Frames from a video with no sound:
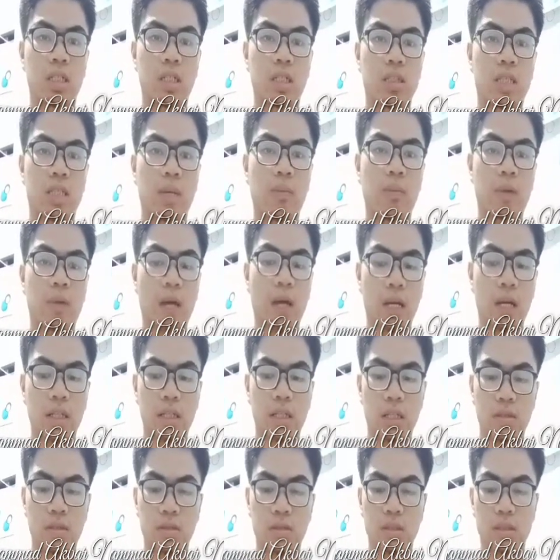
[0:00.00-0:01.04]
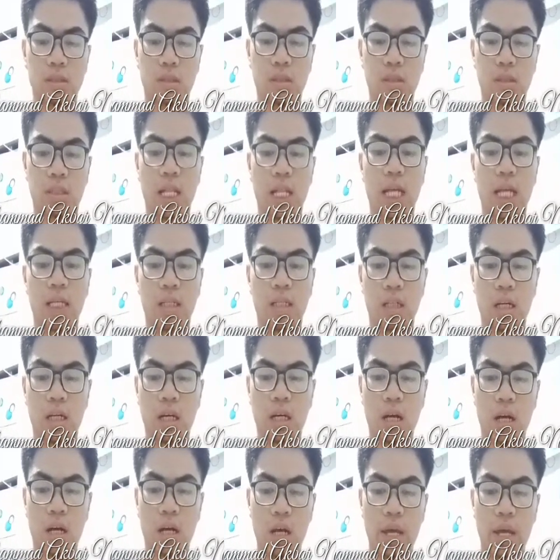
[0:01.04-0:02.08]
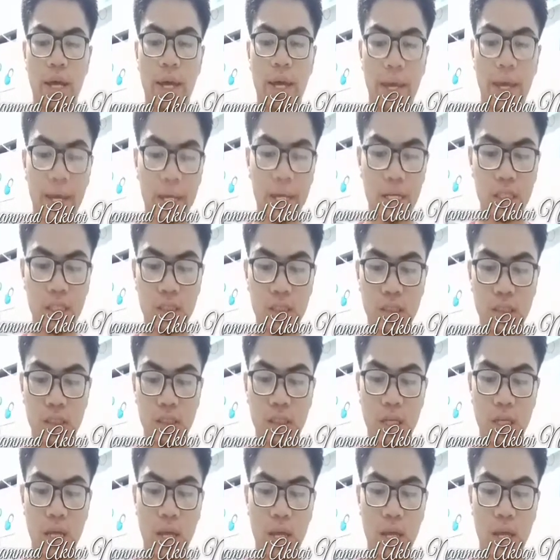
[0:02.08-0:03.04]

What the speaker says: some kind. There's like age,